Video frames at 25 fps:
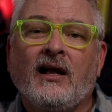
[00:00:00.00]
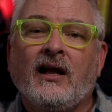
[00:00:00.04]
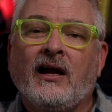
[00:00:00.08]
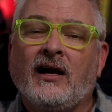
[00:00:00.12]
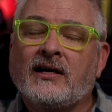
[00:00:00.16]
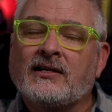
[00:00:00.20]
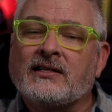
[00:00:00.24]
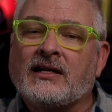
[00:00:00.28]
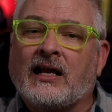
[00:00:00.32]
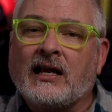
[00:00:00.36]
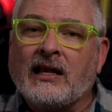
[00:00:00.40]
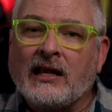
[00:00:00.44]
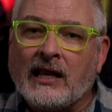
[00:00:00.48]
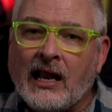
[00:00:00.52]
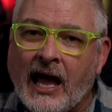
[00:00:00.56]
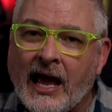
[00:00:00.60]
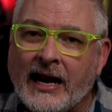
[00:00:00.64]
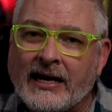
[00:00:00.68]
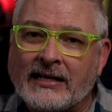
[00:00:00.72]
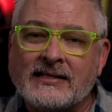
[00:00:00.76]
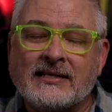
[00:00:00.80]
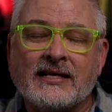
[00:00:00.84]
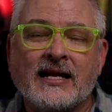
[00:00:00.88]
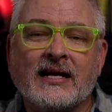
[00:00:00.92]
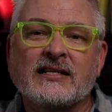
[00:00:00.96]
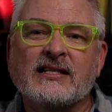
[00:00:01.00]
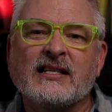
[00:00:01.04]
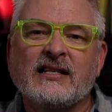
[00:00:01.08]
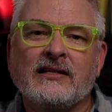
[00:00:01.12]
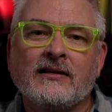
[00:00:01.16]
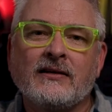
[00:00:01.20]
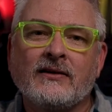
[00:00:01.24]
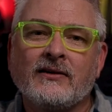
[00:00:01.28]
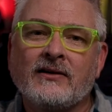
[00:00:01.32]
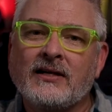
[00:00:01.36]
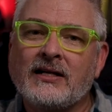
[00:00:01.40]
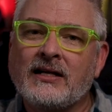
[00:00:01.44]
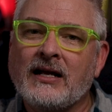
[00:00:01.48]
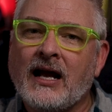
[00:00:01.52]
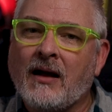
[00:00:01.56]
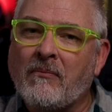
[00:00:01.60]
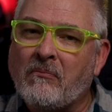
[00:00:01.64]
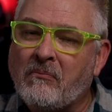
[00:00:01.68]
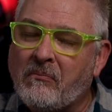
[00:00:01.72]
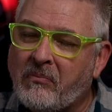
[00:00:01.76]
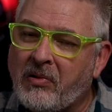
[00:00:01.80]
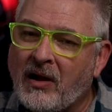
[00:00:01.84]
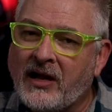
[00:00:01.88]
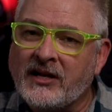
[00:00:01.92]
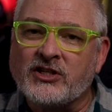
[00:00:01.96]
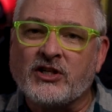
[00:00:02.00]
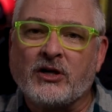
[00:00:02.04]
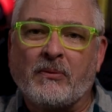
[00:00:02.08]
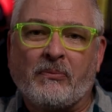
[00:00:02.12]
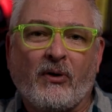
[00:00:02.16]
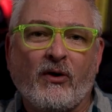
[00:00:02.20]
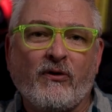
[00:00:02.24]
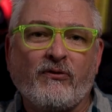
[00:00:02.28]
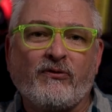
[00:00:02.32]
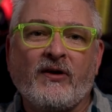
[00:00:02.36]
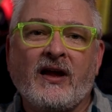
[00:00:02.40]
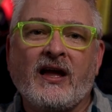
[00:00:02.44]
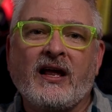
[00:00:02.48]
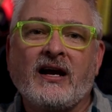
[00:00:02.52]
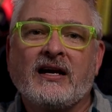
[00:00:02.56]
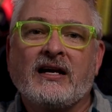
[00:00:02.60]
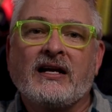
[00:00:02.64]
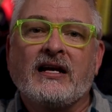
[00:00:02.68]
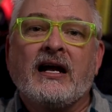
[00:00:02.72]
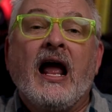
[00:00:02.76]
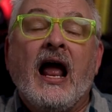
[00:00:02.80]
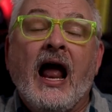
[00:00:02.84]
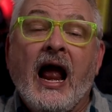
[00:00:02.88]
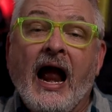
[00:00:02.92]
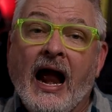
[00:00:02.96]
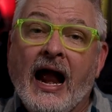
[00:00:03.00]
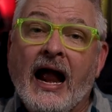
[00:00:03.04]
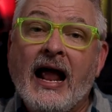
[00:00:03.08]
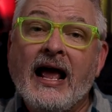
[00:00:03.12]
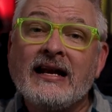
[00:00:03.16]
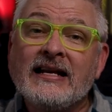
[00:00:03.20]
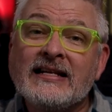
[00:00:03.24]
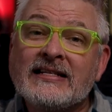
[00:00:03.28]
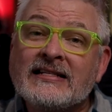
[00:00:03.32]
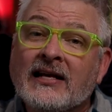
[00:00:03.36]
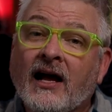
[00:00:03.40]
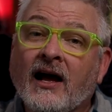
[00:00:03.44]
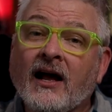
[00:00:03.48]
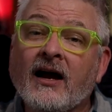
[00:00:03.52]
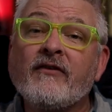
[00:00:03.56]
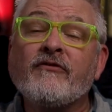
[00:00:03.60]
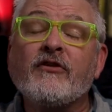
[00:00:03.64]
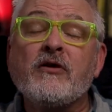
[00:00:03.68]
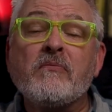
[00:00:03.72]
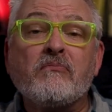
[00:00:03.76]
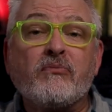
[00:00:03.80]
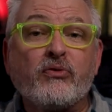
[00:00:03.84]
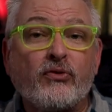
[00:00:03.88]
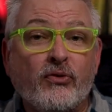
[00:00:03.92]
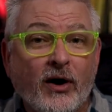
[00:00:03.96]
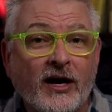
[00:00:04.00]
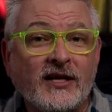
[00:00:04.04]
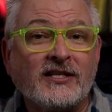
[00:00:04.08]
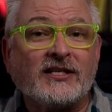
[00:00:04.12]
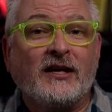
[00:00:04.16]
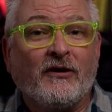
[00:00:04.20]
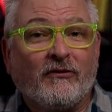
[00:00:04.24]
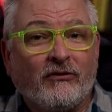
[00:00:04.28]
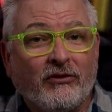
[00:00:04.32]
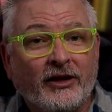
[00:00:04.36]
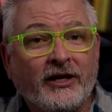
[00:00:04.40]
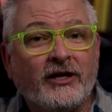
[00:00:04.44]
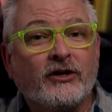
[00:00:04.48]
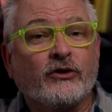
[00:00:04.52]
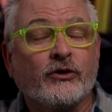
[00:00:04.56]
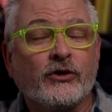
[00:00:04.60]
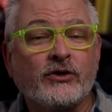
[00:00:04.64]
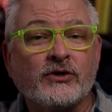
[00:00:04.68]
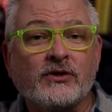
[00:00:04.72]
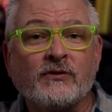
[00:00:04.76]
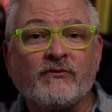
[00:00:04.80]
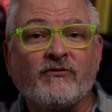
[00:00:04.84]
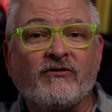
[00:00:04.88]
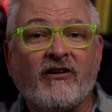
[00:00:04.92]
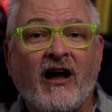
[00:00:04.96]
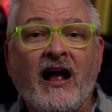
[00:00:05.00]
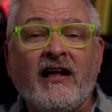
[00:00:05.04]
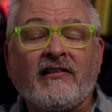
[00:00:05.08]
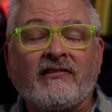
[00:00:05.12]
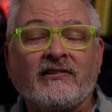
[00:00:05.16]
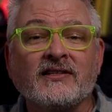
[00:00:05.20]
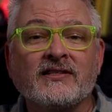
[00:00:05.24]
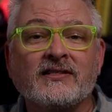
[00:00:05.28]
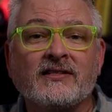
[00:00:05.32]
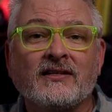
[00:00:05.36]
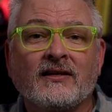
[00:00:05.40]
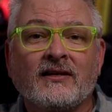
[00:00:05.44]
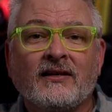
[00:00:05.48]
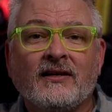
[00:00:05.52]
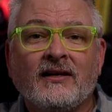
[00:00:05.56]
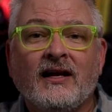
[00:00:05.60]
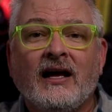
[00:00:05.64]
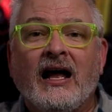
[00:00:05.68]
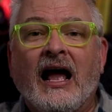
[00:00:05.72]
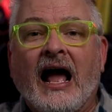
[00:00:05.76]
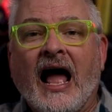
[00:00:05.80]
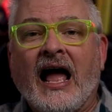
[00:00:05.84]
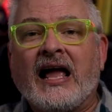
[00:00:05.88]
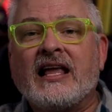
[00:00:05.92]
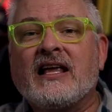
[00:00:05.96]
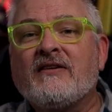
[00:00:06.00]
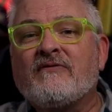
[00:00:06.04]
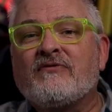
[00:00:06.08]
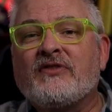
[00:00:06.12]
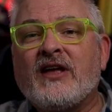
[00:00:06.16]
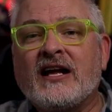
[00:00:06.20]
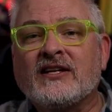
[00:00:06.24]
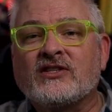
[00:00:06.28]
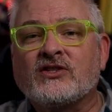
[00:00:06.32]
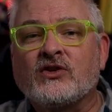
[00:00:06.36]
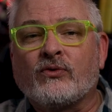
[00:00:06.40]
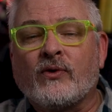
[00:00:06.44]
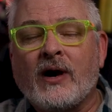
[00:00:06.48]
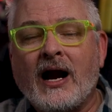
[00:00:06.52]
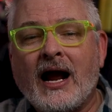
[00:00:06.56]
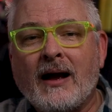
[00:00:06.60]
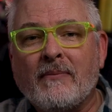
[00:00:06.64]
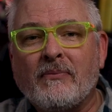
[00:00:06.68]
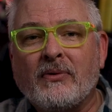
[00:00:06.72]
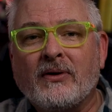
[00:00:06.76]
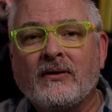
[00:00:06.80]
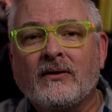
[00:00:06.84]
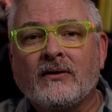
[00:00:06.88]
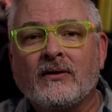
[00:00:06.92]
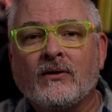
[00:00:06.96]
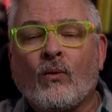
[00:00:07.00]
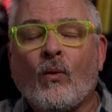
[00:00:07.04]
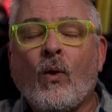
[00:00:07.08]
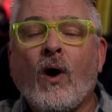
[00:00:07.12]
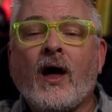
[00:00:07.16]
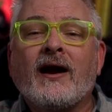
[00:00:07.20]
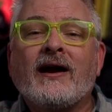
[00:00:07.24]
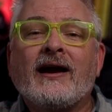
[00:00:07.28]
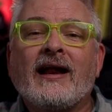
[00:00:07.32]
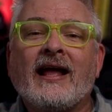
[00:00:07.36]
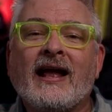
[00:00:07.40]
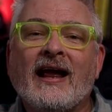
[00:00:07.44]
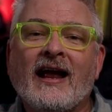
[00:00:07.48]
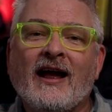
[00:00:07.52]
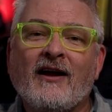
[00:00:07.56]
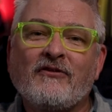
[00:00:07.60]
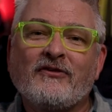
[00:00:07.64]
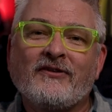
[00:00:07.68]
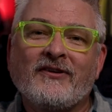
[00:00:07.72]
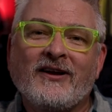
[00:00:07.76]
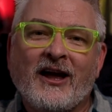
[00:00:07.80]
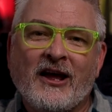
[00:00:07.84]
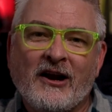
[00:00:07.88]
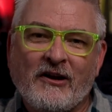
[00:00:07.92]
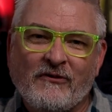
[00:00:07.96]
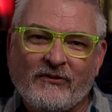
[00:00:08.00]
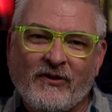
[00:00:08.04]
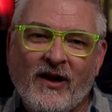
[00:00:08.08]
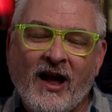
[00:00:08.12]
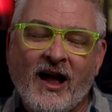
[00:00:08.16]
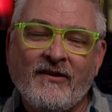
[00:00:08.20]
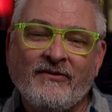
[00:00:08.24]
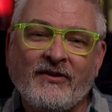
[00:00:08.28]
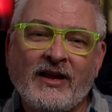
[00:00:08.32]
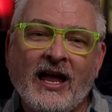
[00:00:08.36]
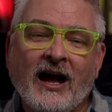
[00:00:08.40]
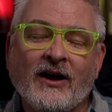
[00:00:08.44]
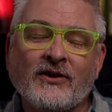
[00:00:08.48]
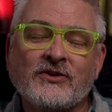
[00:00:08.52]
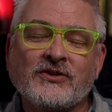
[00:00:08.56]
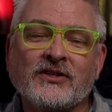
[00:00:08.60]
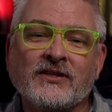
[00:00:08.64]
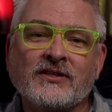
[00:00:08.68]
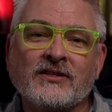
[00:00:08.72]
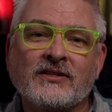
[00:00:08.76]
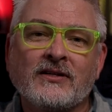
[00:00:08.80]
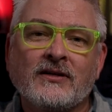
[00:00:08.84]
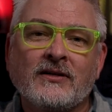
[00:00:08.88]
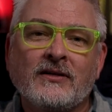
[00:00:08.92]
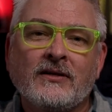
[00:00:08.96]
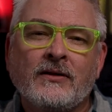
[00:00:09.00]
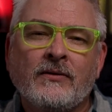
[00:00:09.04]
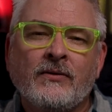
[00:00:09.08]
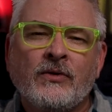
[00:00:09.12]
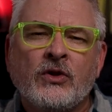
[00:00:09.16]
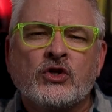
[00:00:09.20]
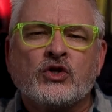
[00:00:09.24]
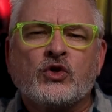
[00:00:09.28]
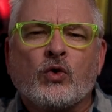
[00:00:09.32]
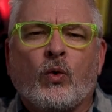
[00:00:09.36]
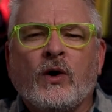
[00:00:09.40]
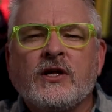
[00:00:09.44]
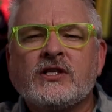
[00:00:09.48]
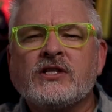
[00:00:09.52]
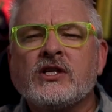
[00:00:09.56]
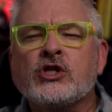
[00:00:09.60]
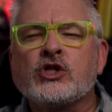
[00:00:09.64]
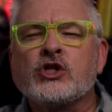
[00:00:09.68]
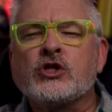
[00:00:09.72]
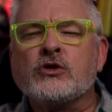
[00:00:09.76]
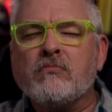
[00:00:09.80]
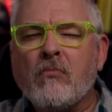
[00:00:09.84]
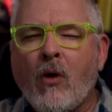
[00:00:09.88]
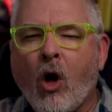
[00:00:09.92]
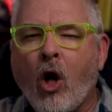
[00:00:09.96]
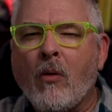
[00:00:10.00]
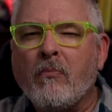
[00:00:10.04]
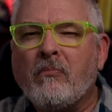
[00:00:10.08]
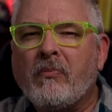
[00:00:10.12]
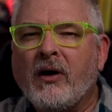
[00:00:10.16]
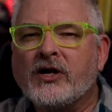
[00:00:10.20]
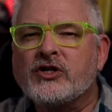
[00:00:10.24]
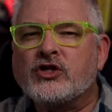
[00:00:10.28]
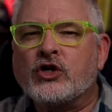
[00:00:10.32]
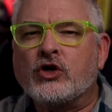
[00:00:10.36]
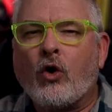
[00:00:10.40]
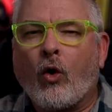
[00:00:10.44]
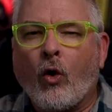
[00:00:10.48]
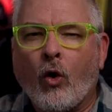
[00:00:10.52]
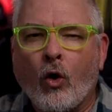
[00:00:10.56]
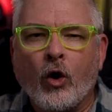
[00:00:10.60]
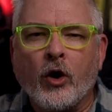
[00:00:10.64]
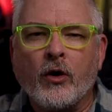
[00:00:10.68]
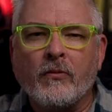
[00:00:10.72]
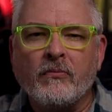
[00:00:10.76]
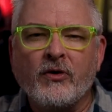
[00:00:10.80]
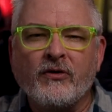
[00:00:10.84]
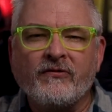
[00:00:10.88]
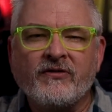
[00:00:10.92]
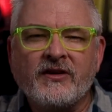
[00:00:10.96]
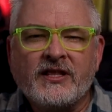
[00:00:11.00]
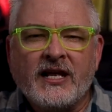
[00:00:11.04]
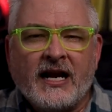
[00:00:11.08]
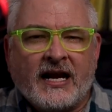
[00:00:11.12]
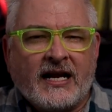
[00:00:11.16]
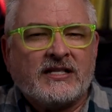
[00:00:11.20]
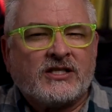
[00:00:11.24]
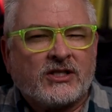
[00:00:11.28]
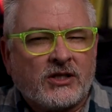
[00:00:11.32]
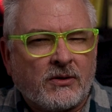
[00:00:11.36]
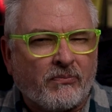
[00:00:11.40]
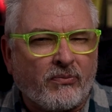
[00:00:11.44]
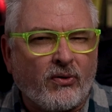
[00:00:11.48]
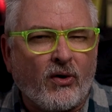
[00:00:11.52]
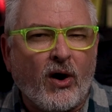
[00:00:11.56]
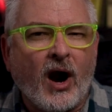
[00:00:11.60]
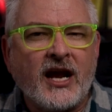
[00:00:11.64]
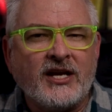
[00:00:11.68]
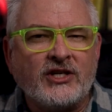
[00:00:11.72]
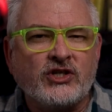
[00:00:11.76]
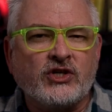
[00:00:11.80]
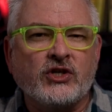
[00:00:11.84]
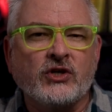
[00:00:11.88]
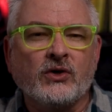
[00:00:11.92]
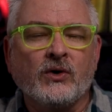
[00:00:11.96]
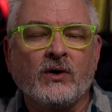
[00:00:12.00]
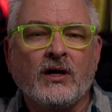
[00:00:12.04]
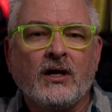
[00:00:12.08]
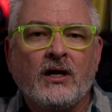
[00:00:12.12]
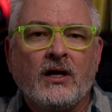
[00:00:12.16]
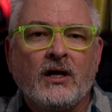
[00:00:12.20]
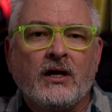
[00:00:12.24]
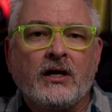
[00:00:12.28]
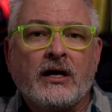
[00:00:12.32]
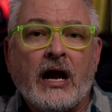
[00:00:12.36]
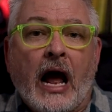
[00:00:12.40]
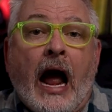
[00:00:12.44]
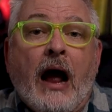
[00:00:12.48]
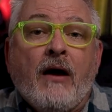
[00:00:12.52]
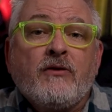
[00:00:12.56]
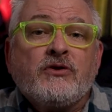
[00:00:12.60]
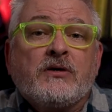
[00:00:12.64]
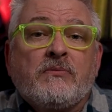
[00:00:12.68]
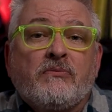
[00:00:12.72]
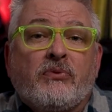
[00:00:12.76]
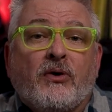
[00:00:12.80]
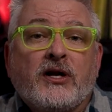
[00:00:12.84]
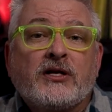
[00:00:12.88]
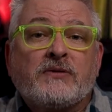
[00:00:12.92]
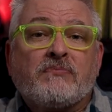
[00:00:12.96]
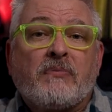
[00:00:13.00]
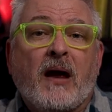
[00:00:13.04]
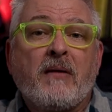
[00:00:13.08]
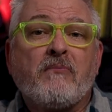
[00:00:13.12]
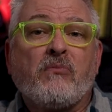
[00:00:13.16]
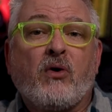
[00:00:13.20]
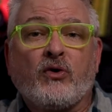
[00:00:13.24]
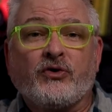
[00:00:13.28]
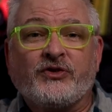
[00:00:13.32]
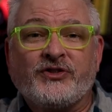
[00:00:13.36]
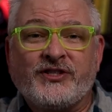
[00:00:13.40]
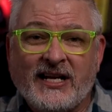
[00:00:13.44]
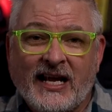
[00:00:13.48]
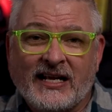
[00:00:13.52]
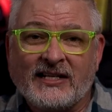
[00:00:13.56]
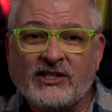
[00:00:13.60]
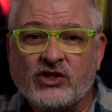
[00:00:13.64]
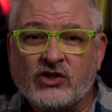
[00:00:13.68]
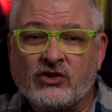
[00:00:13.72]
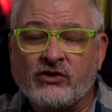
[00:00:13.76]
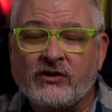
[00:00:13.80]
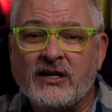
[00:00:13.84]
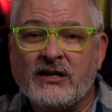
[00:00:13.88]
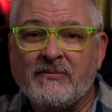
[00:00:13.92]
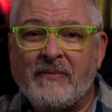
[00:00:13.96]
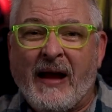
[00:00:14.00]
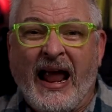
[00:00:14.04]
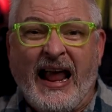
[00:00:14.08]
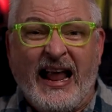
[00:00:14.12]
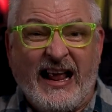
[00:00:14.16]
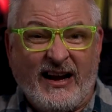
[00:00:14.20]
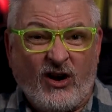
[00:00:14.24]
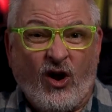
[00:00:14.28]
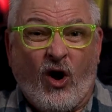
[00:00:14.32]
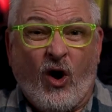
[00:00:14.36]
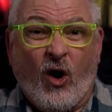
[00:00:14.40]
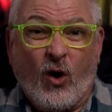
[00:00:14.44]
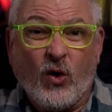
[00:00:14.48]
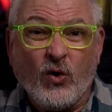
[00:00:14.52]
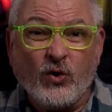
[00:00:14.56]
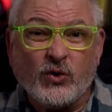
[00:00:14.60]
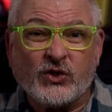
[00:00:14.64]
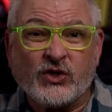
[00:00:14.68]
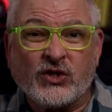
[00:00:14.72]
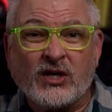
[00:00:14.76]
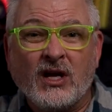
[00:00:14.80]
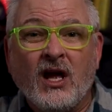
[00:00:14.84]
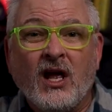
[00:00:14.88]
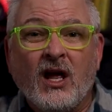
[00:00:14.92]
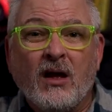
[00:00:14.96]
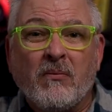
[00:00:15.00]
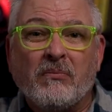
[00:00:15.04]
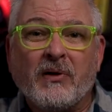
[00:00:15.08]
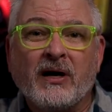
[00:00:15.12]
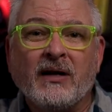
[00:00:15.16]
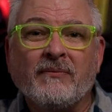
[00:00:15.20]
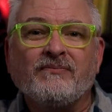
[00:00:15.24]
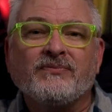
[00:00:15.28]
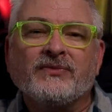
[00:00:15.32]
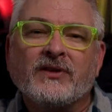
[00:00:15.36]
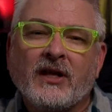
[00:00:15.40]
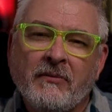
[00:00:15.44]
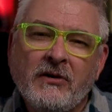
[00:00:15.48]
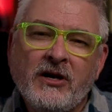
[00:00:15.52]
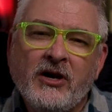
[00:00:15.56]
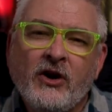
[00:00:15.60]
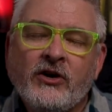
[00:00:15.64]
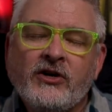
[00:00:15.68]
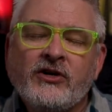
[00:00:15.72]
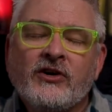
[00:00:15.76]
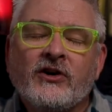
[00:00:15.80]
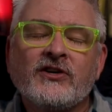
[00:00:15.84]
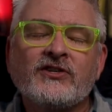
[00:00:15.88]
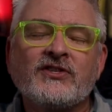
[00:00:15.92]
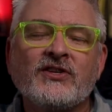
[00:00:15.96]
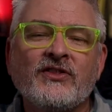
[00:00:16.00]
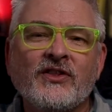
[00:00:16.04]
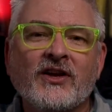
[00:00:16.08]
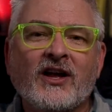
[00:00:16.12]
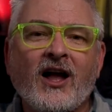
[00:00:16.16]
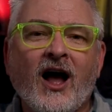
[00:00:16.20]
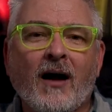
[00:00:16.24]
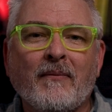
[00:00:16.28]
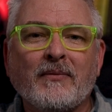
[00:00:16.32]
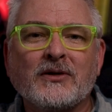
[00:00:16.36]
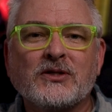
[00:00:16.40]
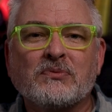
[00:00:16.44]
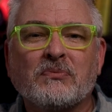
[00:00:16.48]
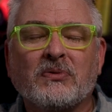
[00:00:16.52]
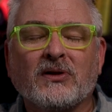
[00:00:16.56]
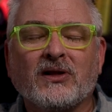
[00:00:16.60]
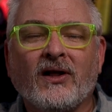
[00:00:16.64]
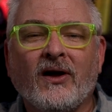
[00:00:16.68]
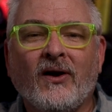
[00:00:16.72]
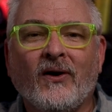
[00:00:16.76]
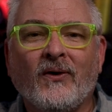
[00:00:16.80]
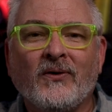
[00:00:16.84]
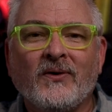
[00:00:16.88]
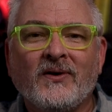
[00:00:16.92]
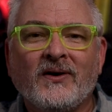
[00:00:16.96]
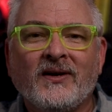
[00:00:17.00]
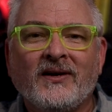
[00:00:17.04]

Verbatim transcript: There's a lot of sex and nudity, a bunch of profanity, and a ton of impressively gruesome violence. I give That's a Wrap 1.5 out of 5 couches. So what's a small budget horror movie that has surprised you? Now, I was impressed by both Deadstream and Host, but let me know yours in the comments below.